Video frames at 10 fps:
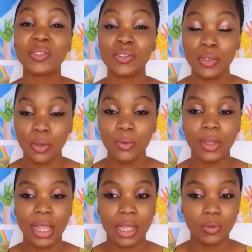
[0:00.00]

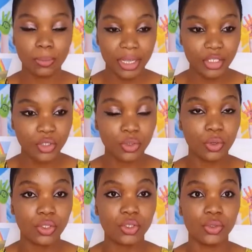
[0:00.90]
So I will make
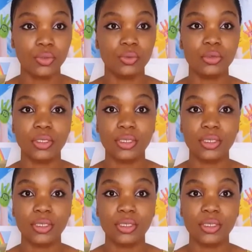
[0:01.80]
sure to